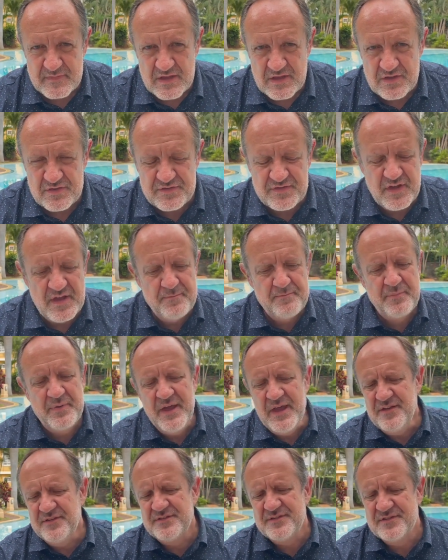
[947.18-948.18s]
You see,
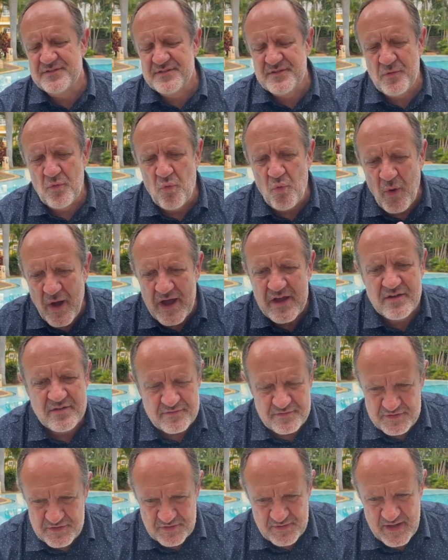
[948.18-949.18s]
peace is a way
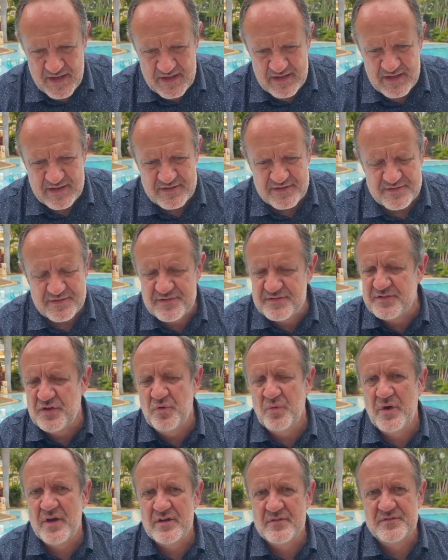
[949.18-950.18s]
of doing, and this is the
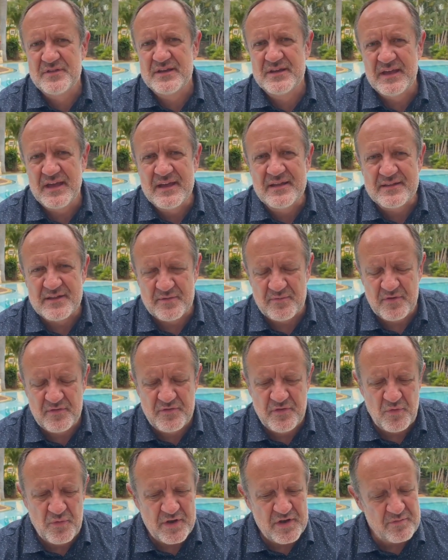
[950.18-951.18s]
way of the kingdom. If
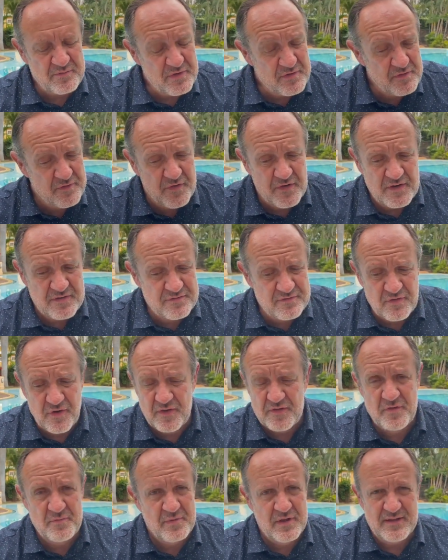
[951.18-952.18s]
you want to be first,
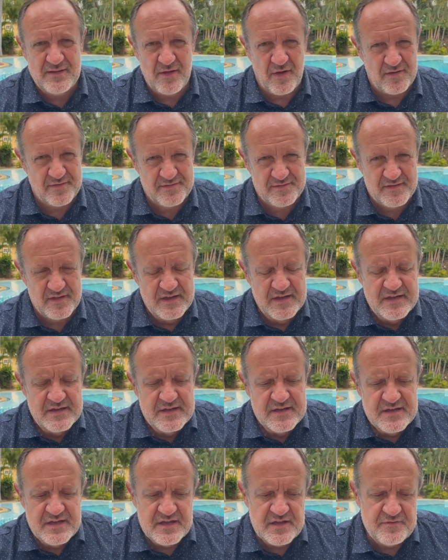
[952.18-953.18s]
rather be lost.
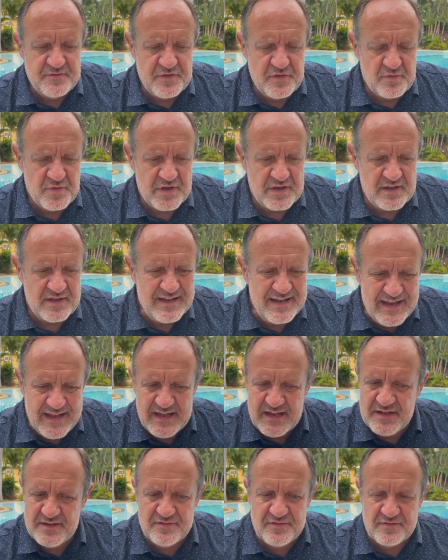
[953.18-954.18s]
If you want to
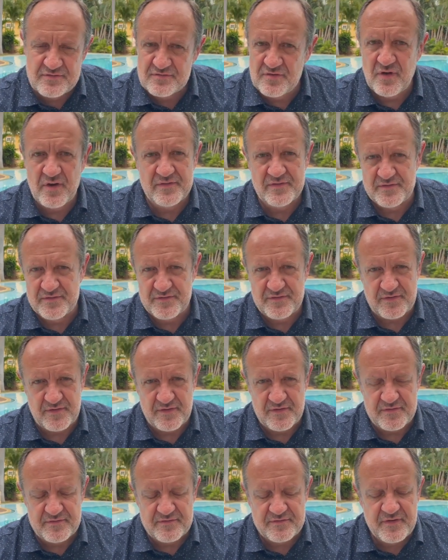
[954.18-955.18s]
lead, rather
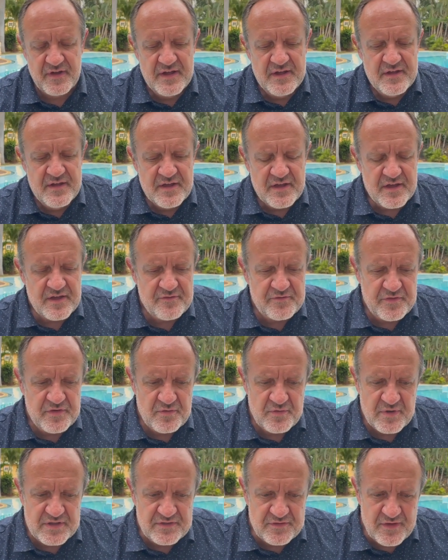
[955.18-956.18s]
serve. If you
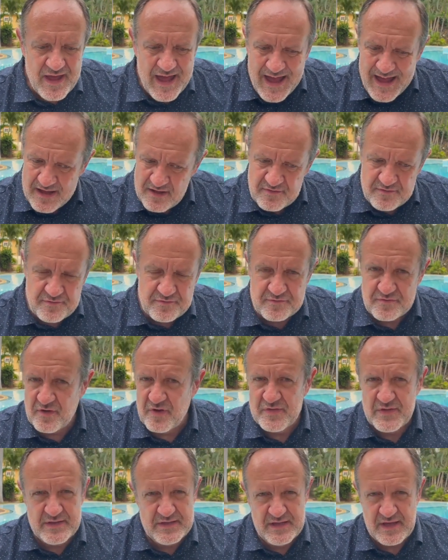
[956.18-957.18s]
want to have,
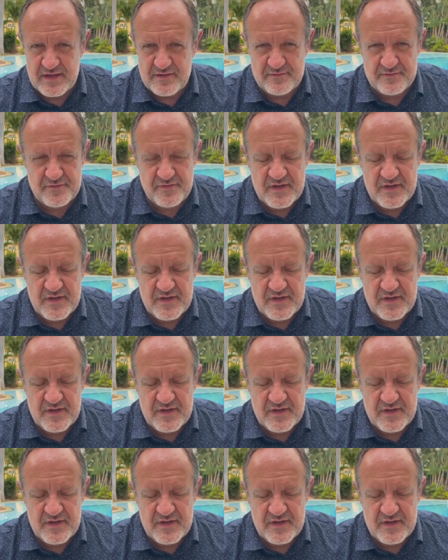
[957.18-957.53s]
rather give.